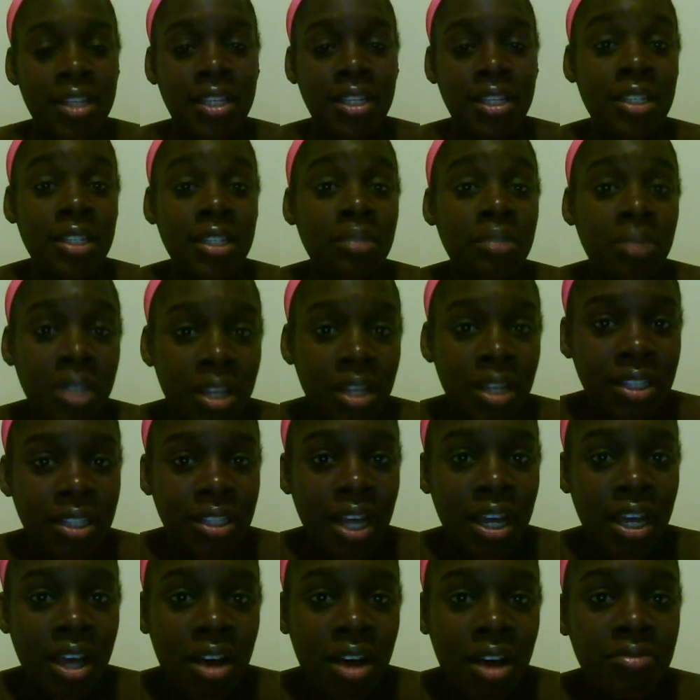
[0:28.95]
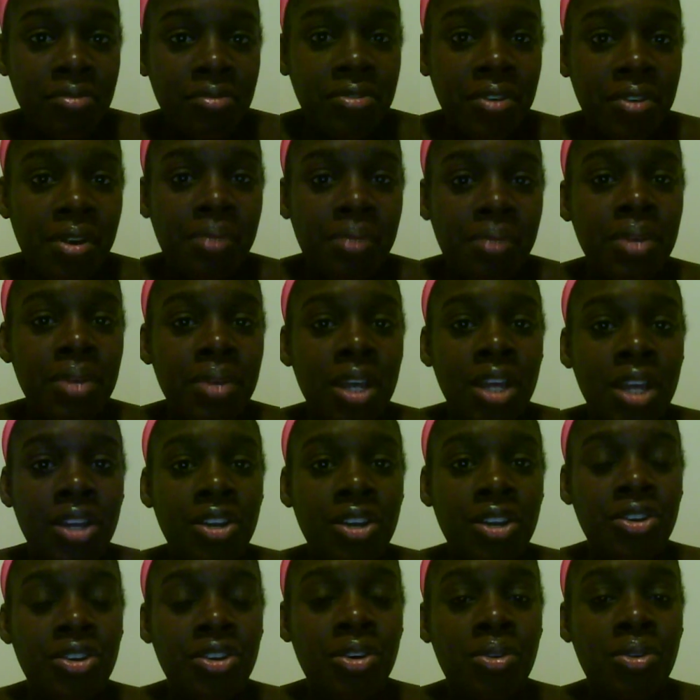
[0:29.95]
Is it because I come from
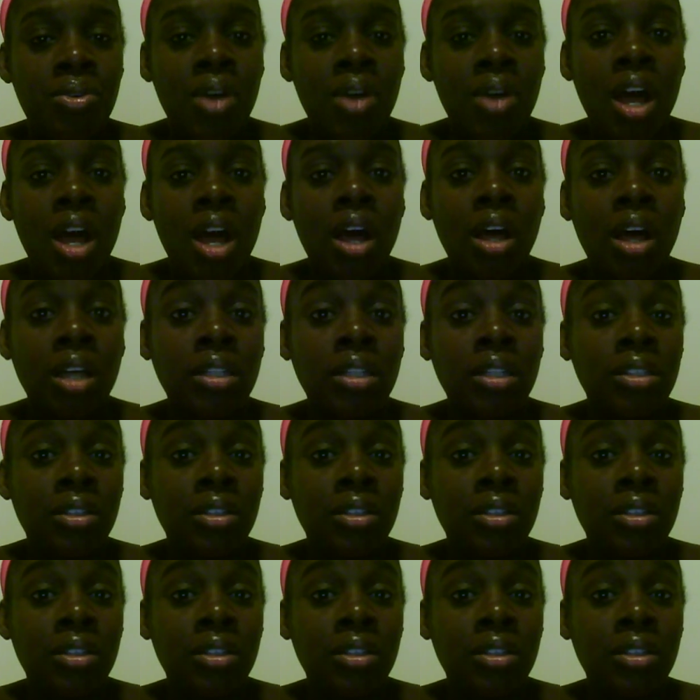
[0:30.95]
a